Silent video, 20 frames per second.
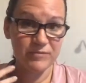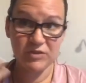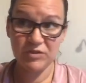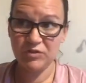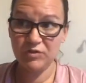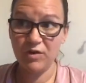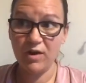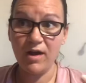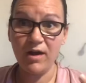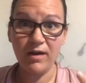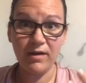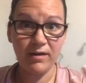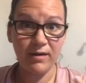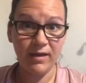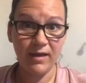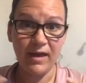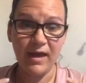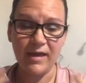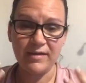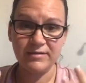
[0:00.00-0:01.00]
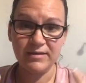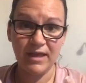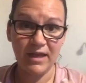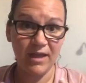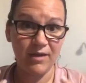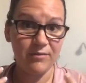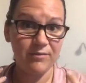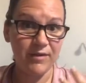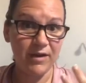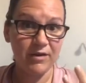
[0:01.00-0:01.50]
strong, has
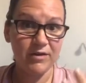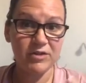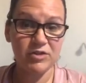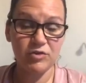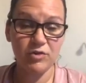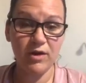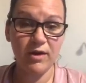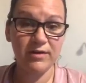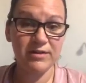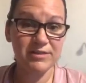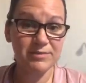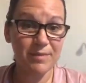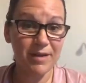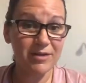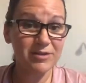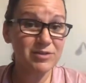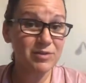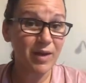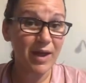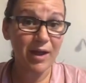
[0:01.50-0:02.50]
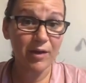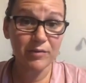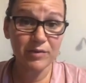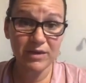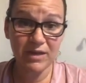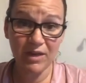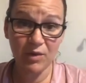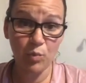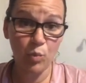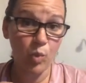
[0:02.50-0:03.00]
like a very strong smell, so I
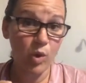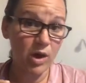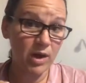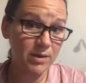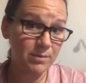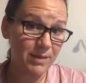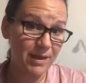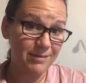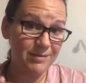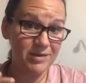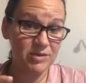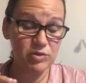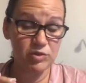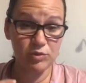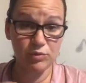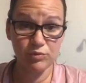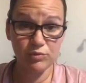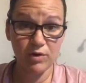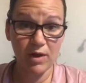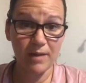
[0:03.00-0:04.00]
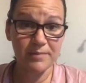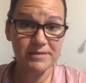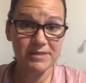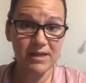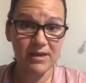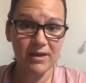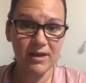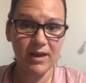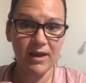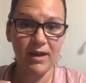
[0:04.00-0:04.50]
only need one, maybe two drops
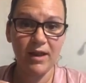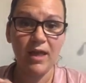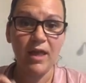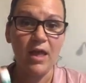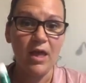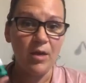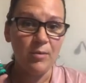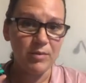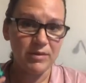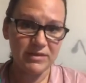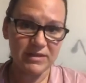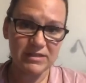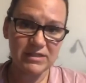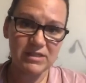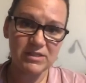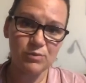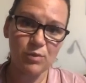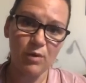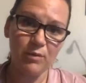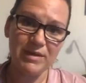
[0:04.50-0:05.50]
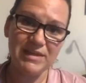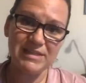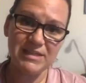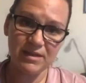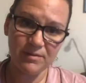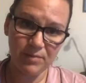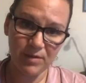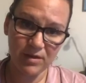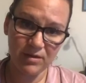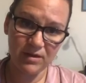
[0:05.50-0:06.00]
at night, but this is what we
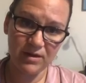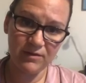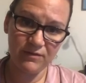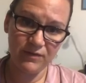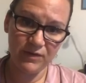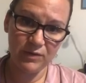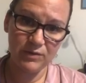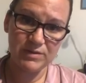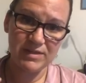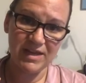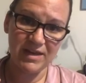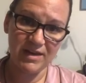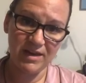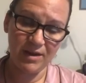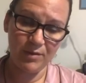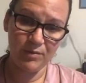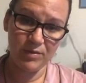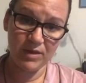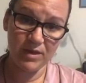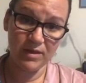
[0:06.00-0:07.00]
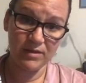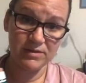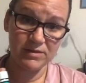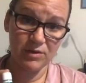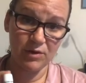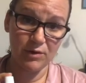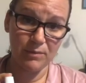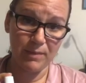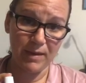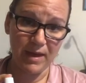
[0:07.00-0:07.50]
typically diffuse at night when the kids
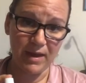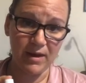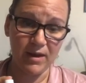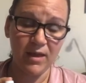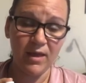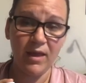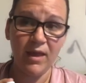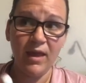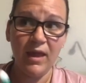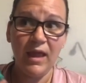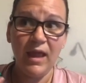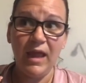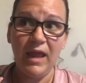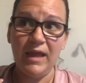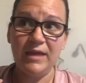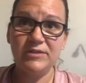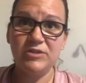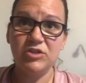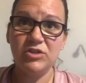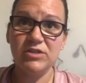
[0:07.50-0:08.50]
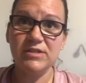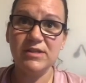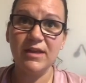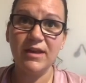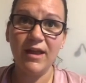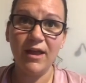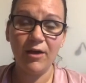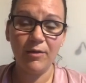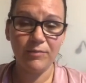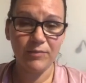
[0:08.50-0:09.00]
go to bed. It's just
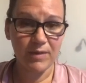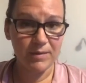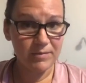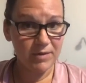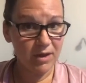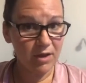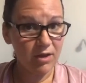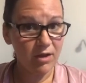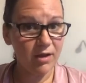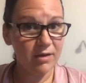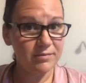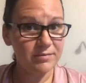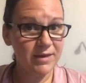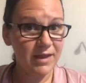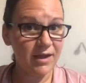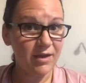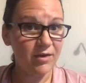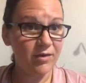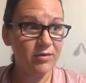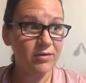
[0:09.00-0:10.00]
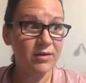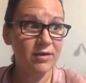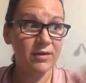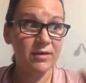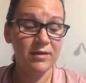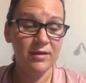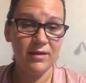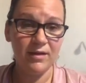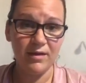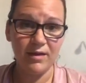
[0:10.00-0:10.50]
going to help them to calm down
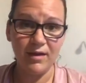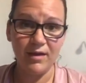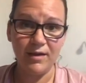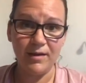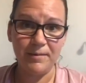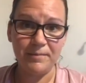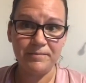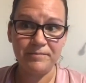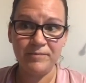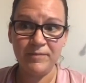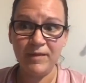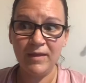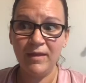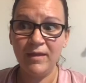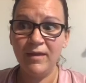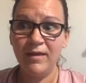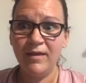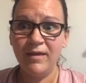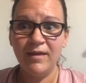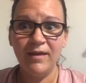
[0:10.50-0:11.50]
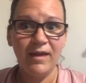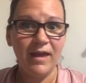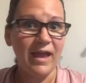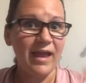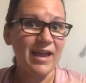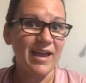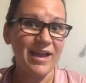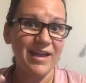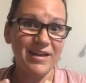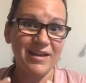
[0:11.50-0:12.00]

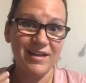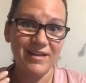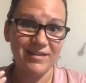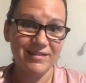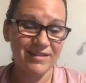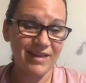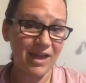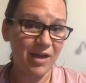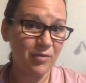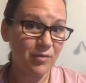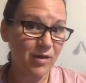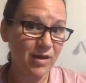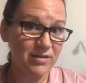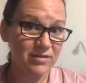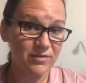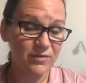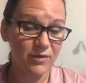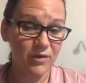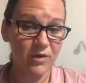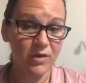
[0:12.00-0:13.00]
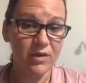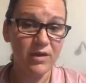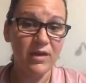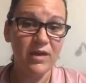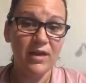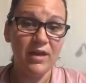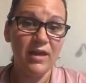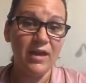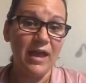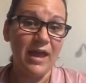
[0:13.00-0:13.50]
and kind of get restful.
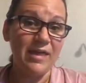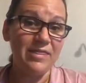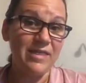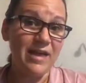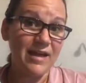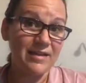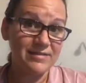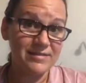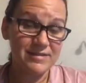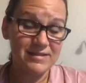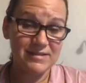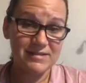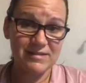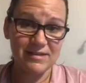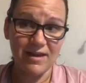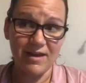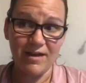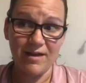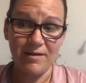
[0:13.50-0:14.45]
And that's